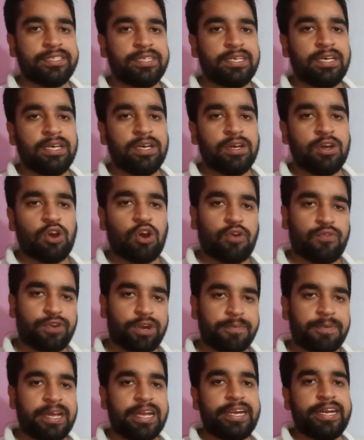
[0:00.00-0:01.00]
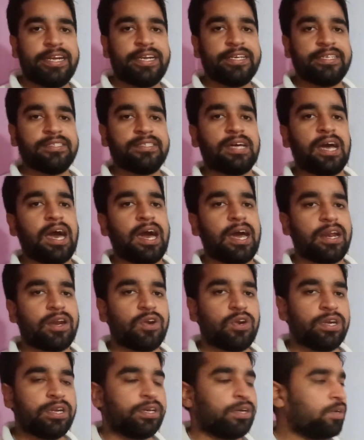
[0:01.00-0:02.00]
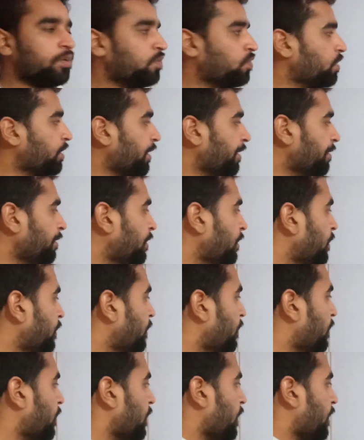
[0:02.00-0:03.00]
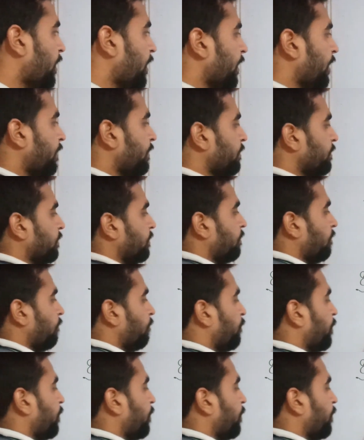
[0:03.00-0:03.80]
offered by it is R0, okay, and we